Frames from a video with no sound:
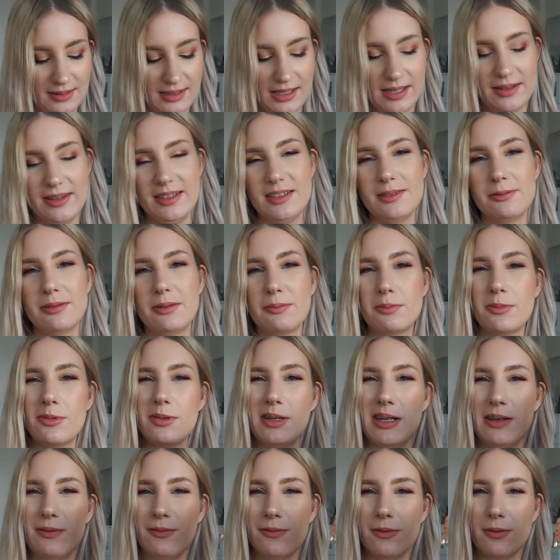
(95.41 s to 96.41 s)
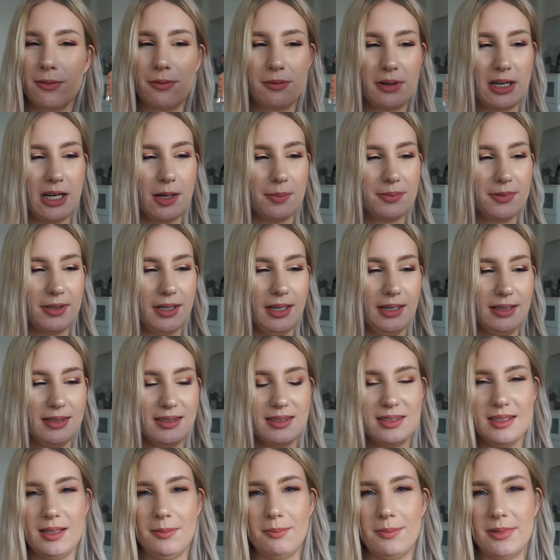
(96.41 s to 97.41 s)
Yeah, this went in for 3
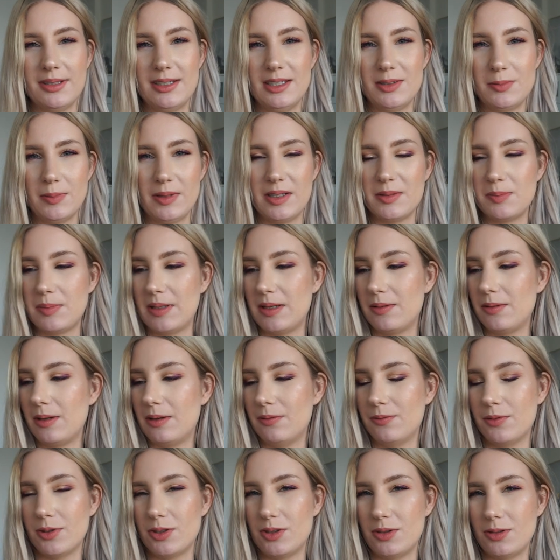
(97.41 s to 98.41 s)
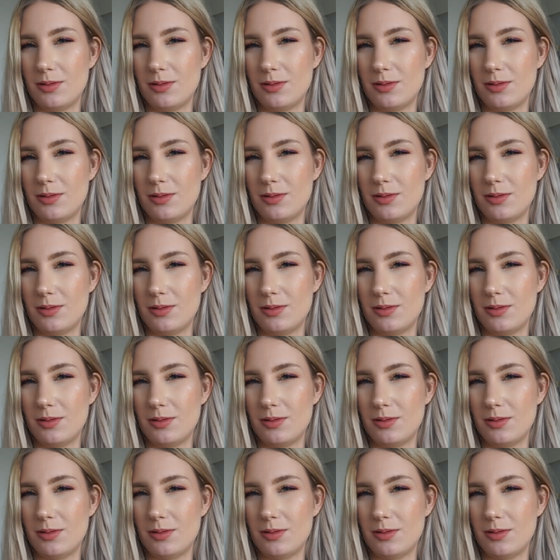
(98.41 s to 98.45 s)
updates, but this one's been in